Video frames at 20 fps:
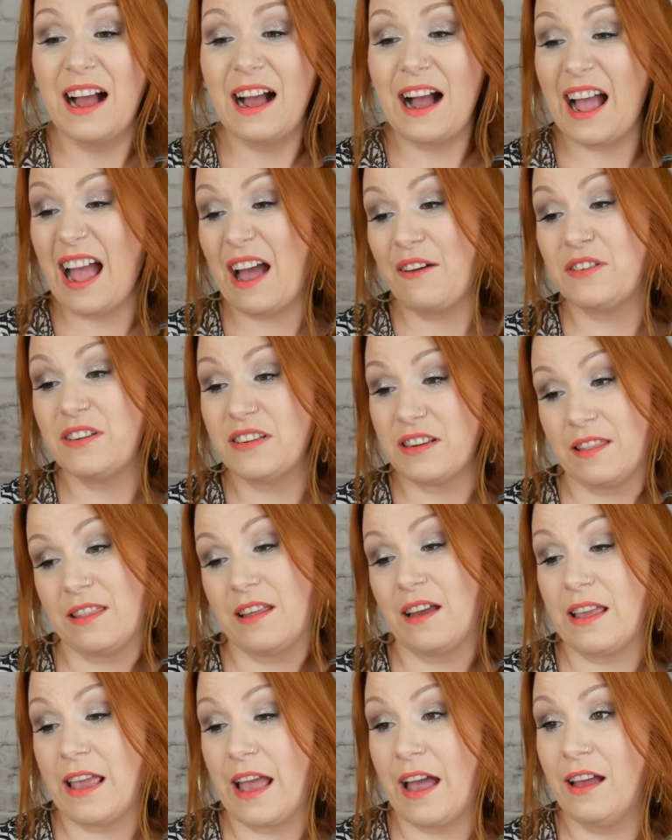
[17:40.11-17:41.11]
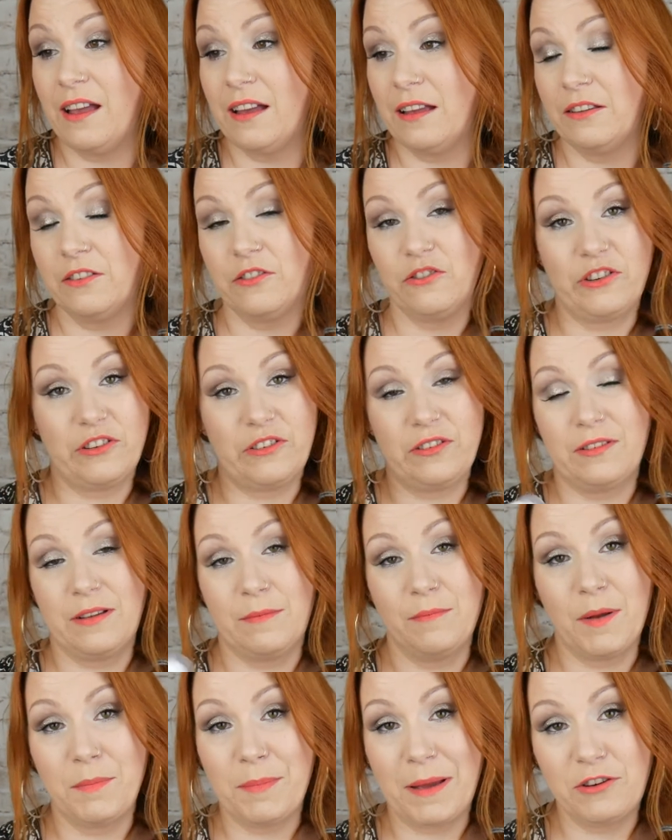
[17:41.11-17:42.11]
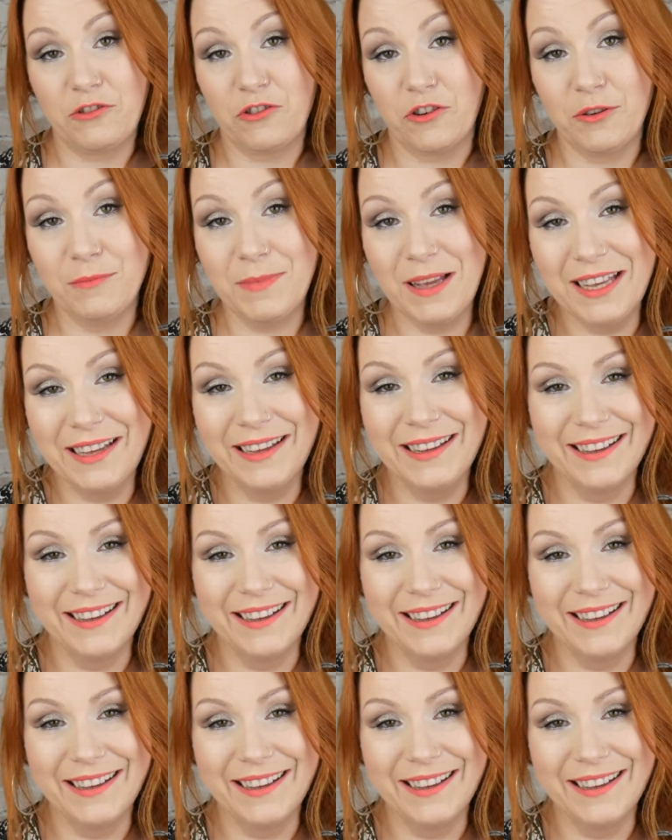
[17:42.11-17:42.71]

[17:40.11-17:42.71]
I haven't done that yet, it's just in my bedroom.